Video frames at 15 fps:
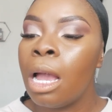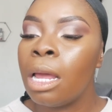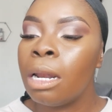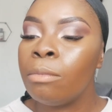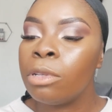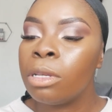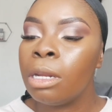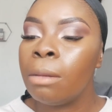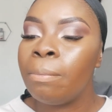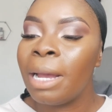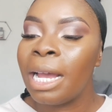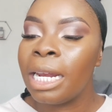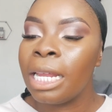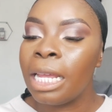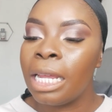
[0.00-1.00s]
and I'm just gonna
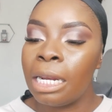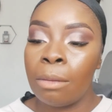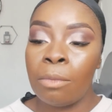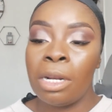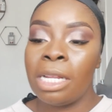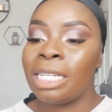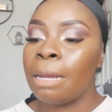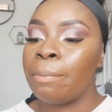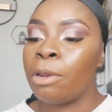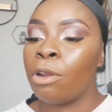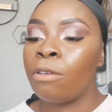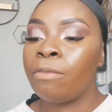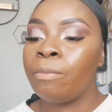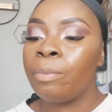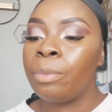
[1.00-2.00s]
pat it in, I'm gonna tap it
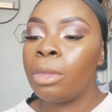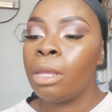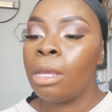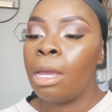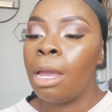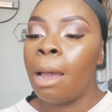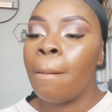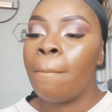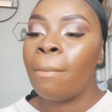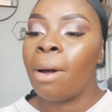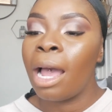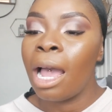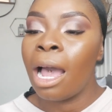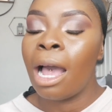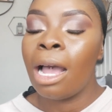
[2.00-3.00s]
off.
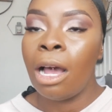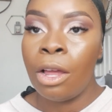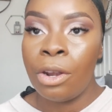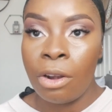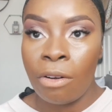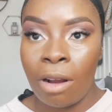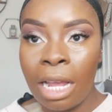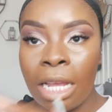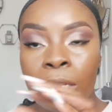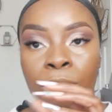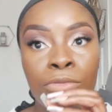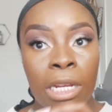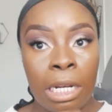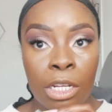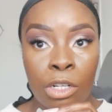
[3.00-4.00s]
My under eye is
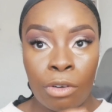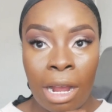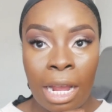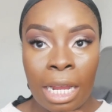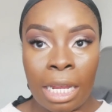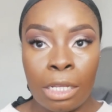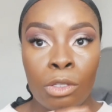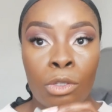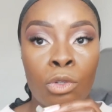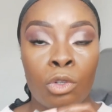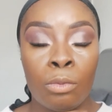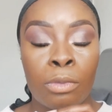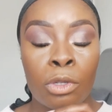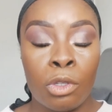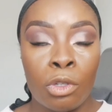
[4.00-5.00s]
really dry,
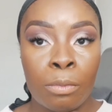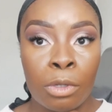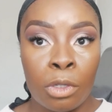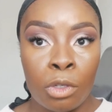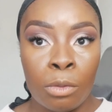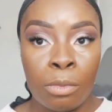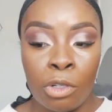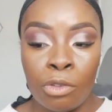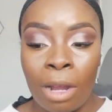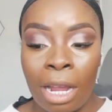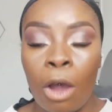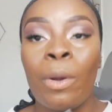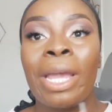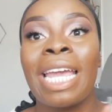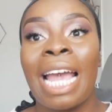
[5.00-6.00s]
super, super, super dry.
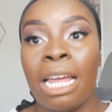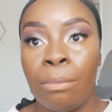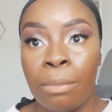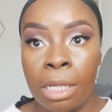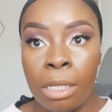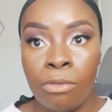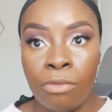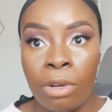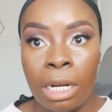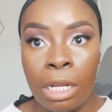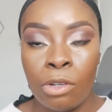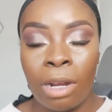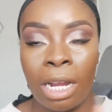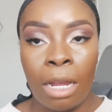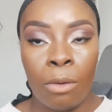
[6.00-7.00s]
Oh, it can be
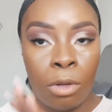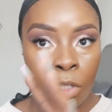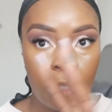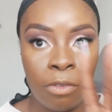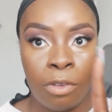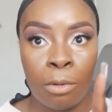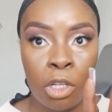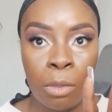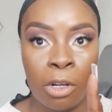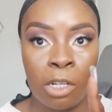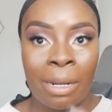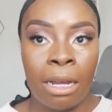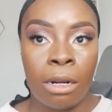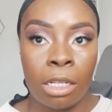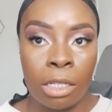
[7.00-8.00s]
really dry if you put too much
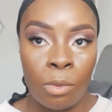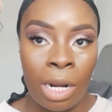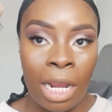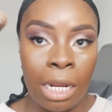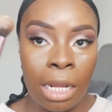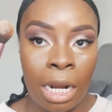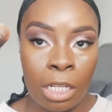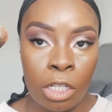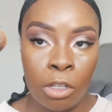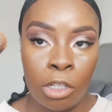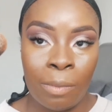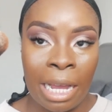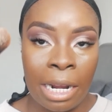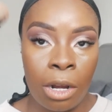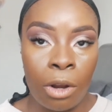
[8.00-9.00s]
powder. So what I like to do
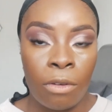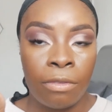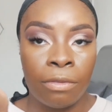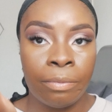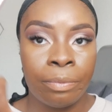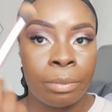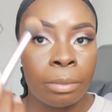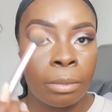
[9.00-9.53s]
is pat it off,